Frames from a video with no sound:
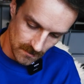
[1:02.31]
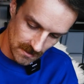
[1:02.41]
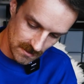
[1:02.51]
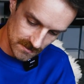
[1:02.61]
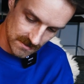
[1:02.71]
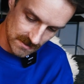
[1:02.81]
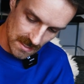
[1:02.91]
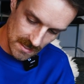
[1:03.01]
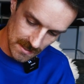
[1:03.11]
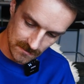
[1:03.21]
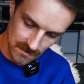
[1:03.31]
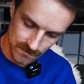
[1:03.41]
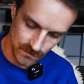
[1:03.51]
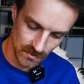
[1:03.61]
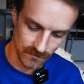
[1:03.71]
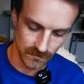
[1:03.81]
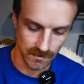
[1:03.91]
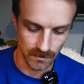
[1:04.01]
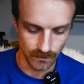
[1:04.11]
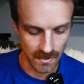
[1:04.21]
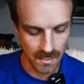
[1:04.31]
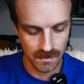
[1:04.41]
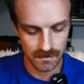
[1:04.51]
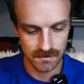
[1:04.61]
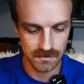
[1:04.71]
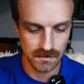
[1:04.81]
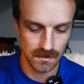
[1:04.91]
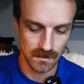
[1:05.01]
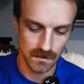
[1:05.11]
Inside this beautiful little box